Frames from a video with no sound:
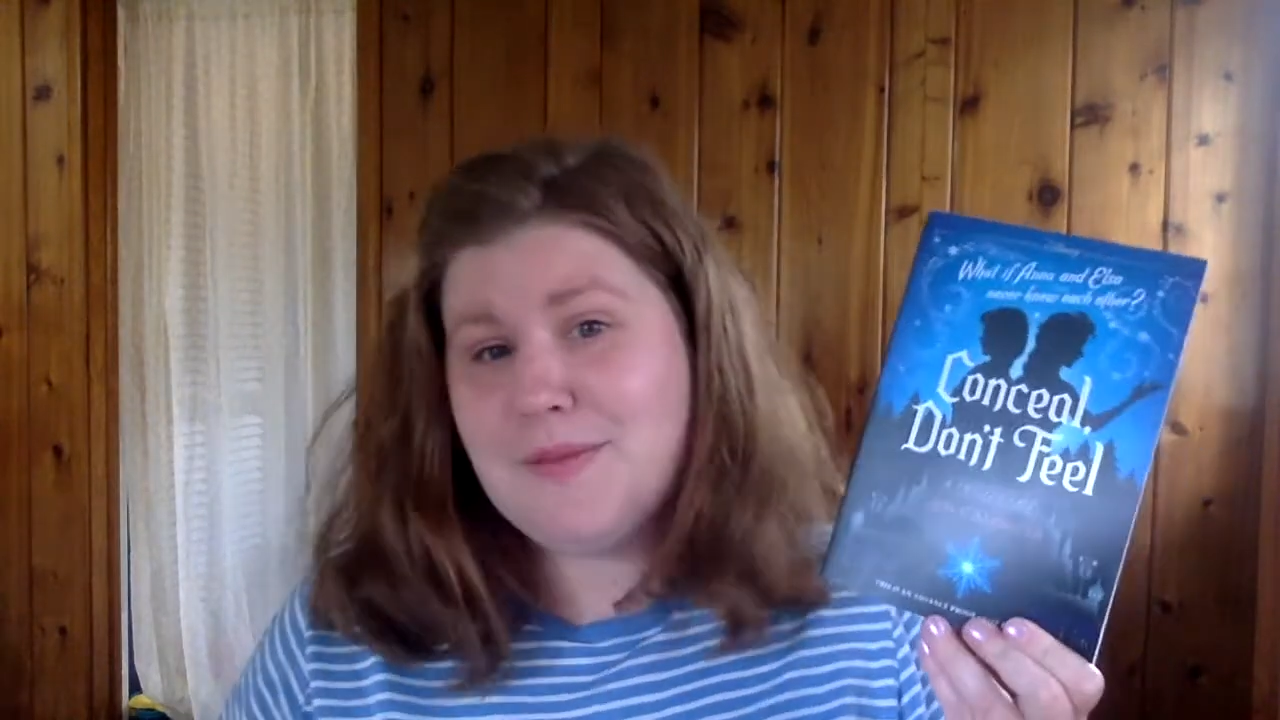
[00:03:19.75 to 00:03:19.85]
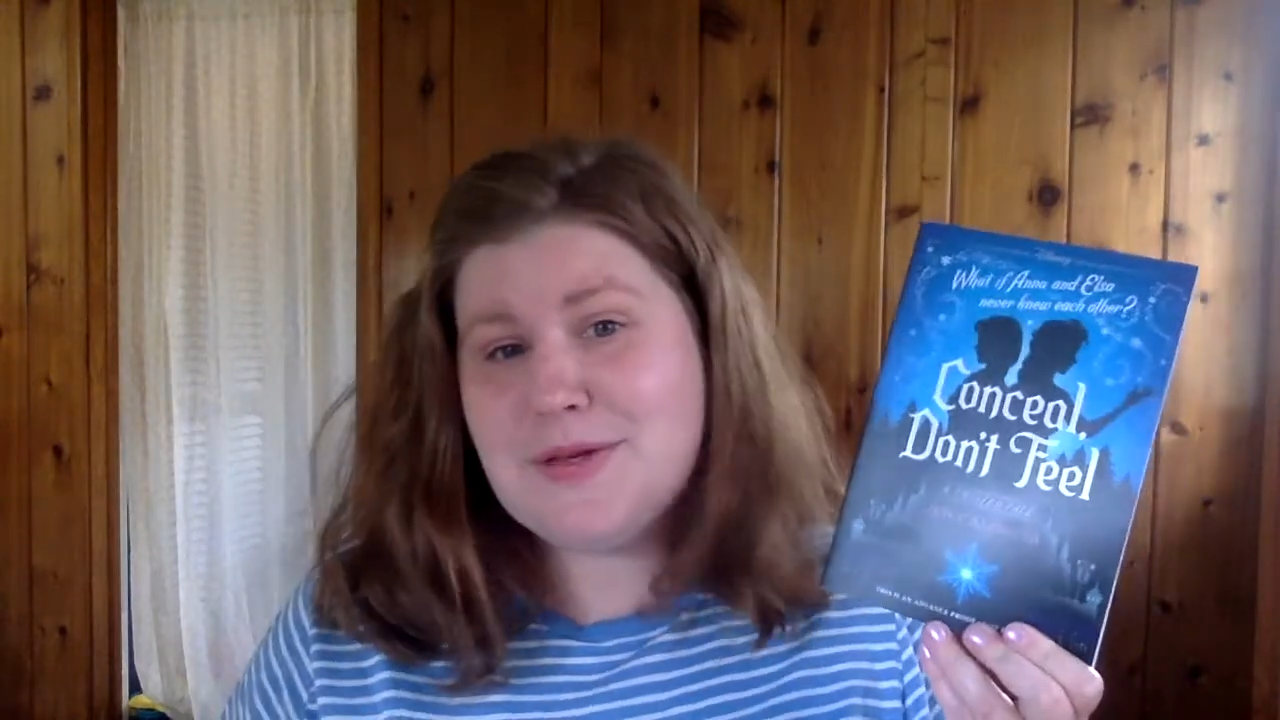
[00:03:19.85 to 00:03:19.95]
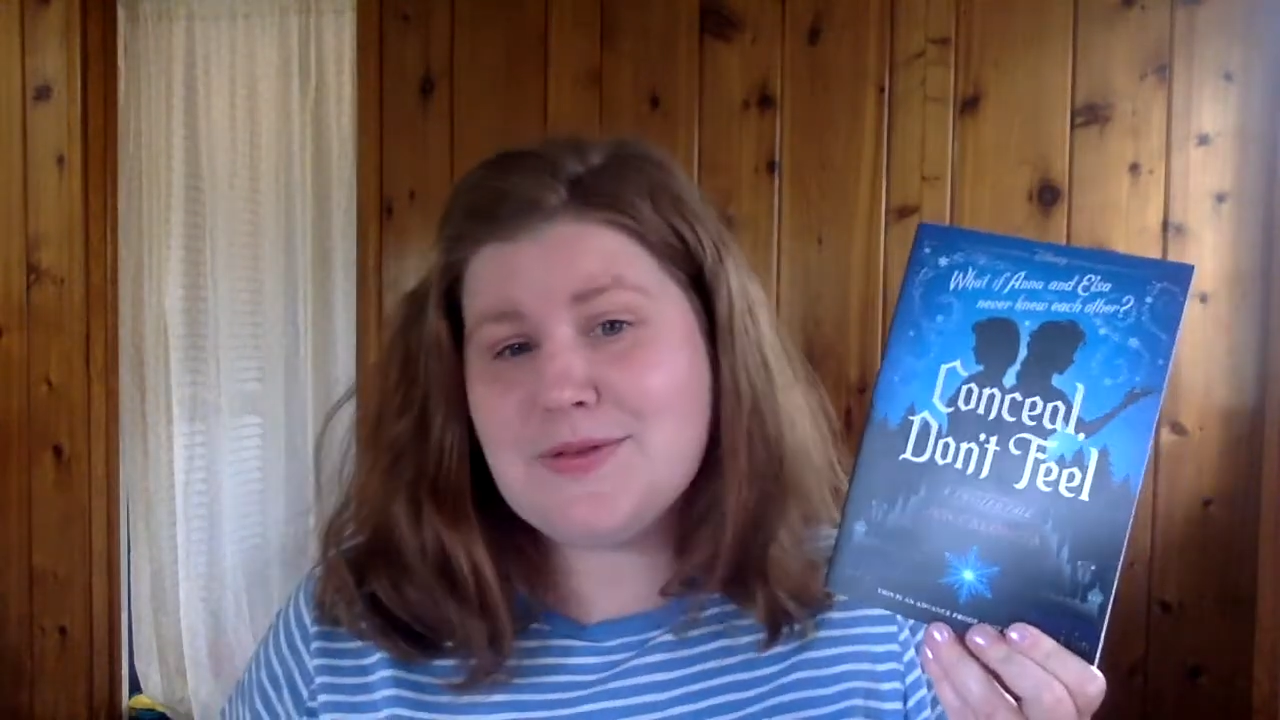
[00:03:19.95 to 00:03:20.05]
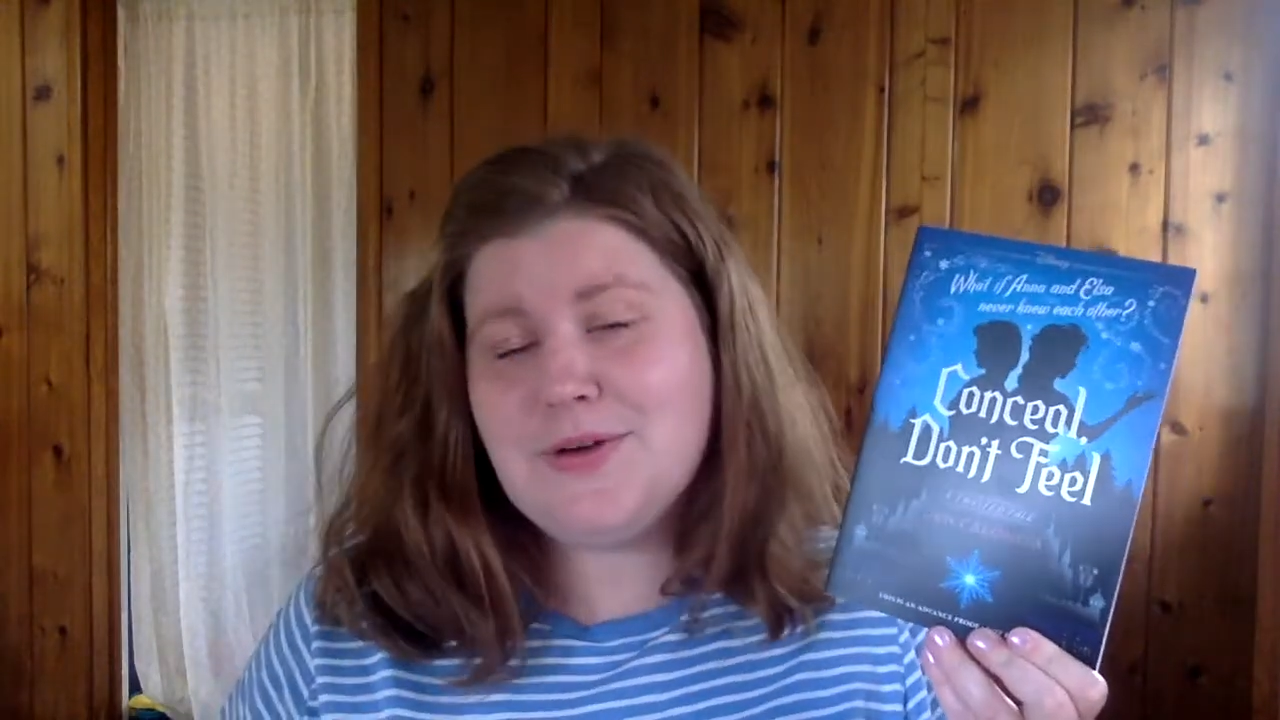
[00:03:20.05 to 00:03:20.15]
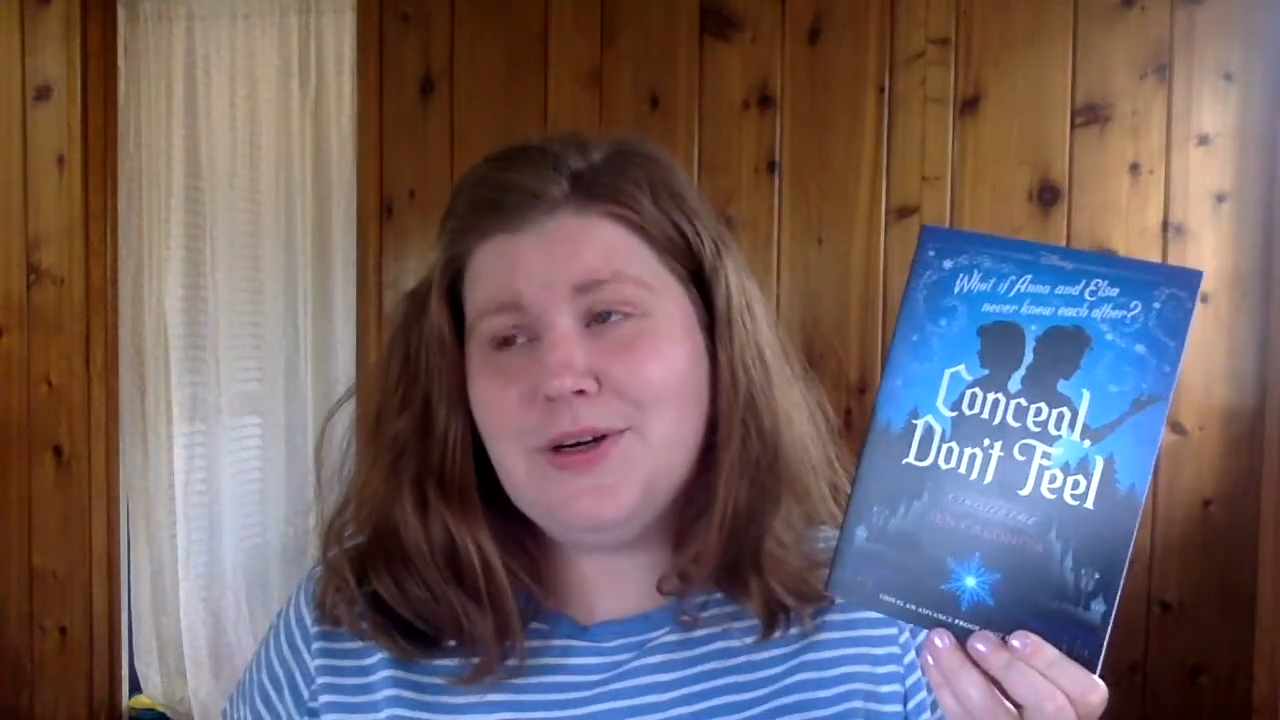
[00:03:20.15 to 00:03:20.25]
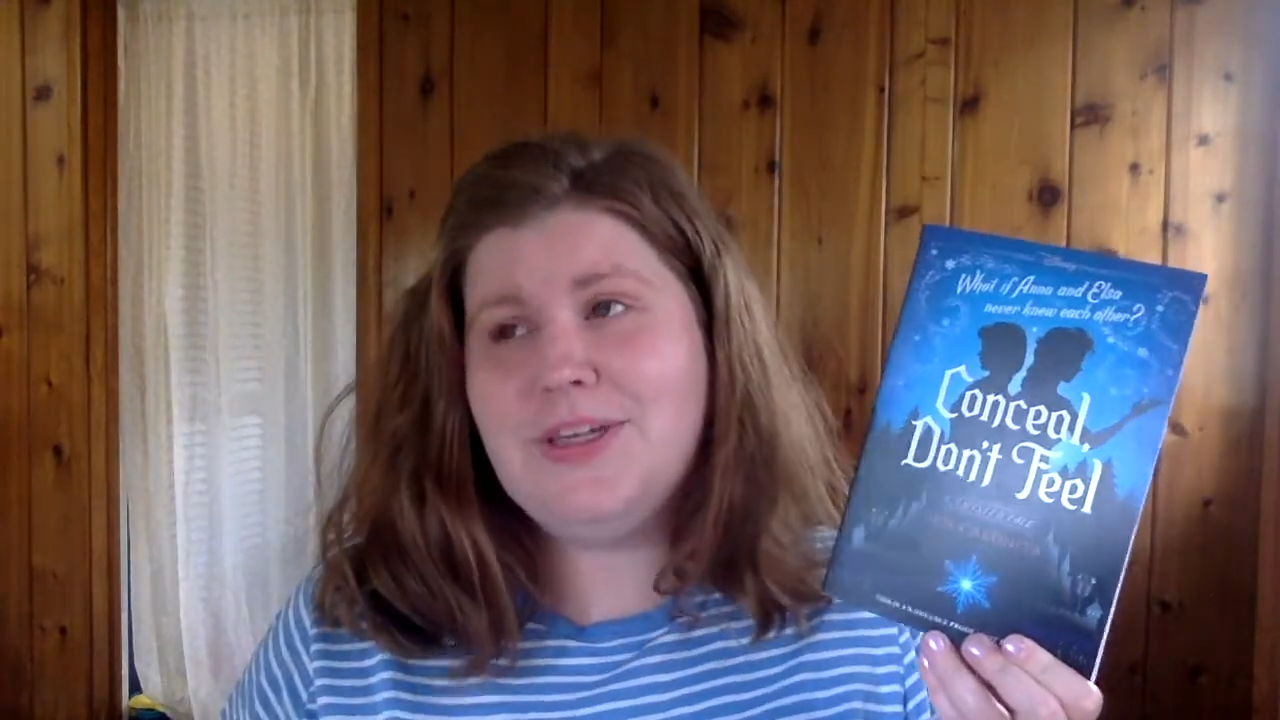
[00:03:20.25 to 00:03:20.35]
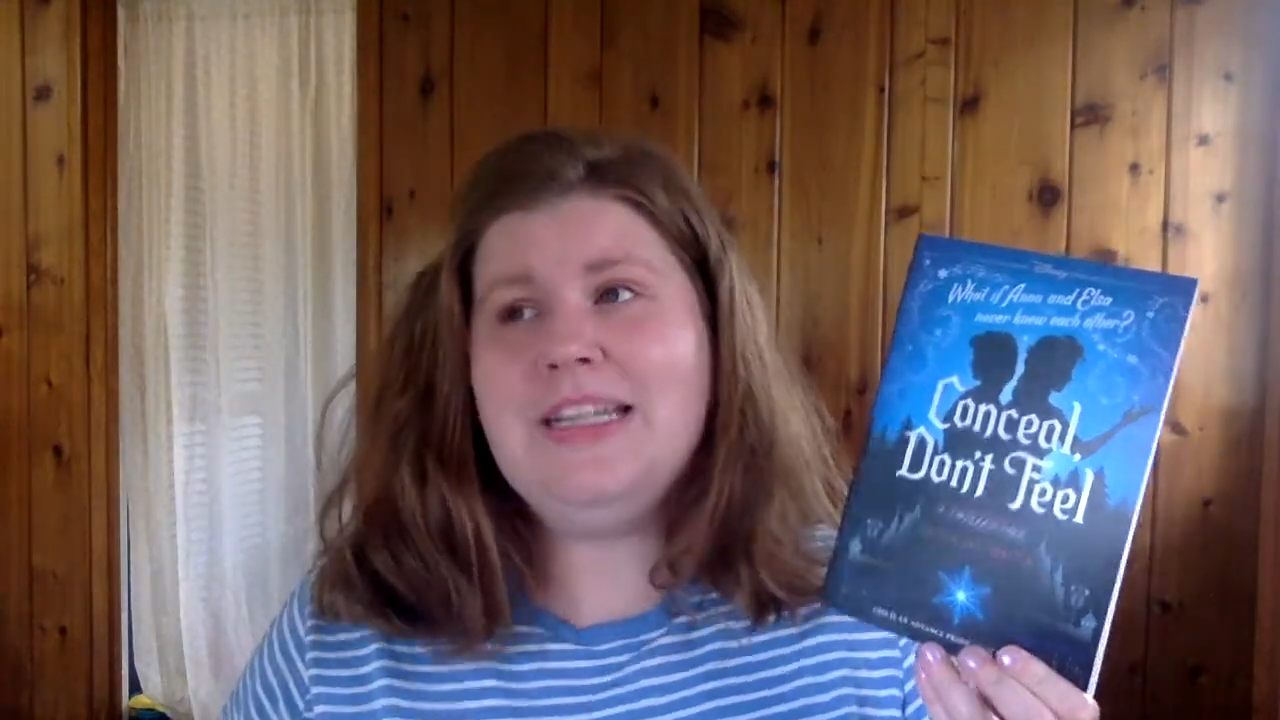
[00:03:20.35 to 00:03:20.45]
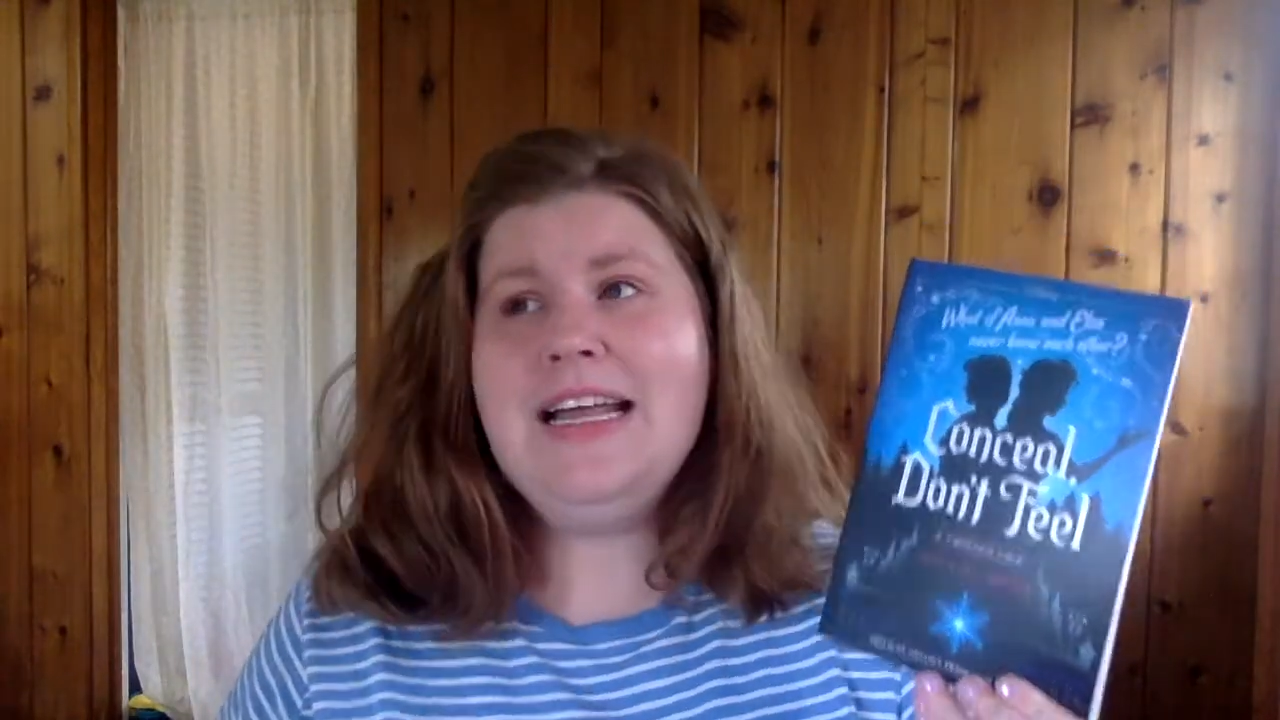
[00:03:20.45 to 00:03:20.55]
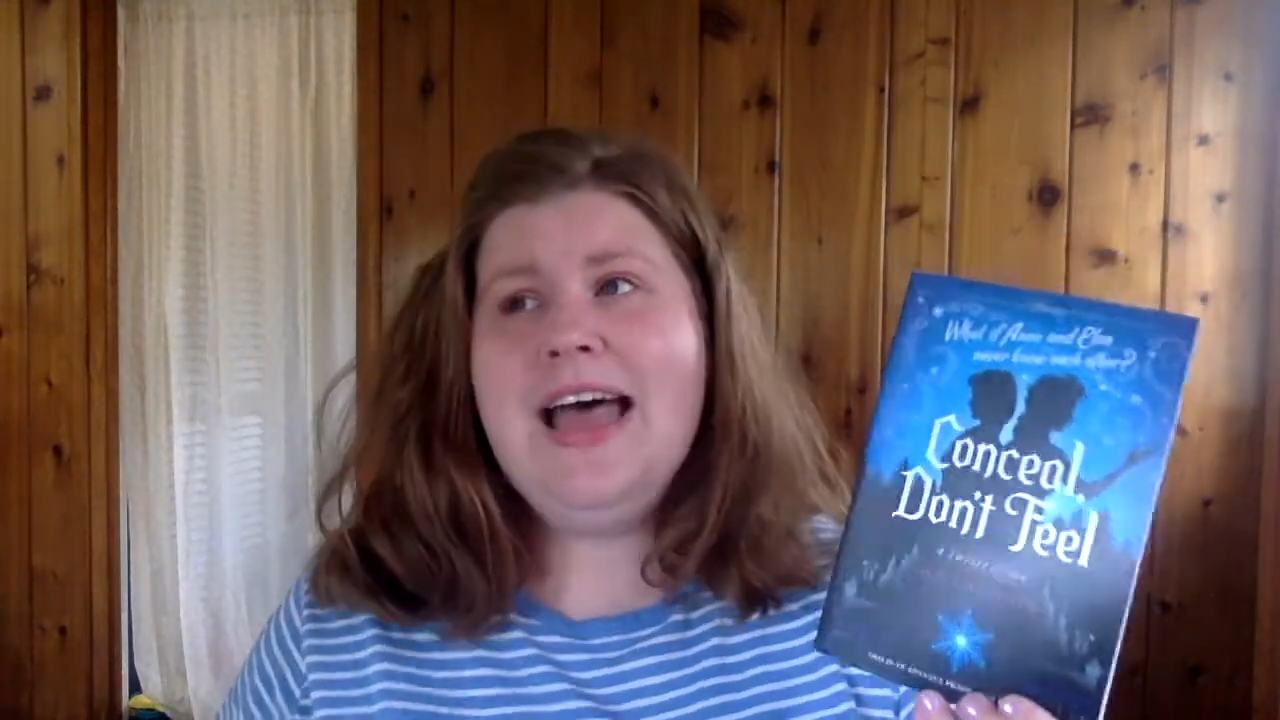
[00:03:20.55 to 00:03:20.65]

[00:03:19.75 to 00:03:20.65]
musical.